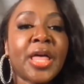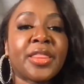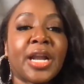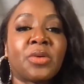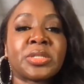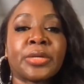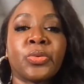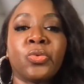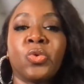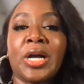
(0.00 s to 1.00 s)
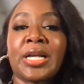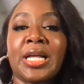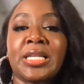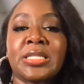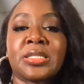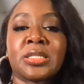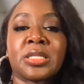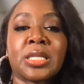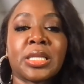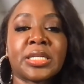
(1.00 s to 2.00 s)
that i was like ooh i, I need
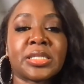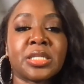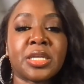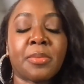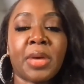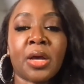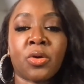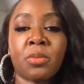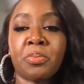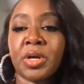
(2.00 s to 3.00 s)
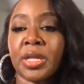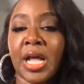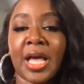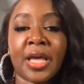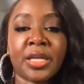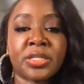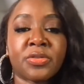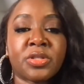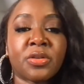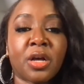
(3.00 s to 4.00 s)
to lessen the amount but i
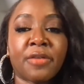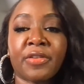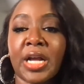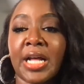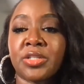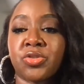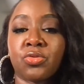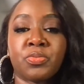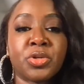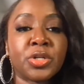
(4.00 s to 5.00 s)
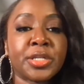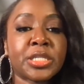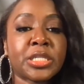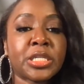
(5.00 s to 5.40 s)
uh, forgot to put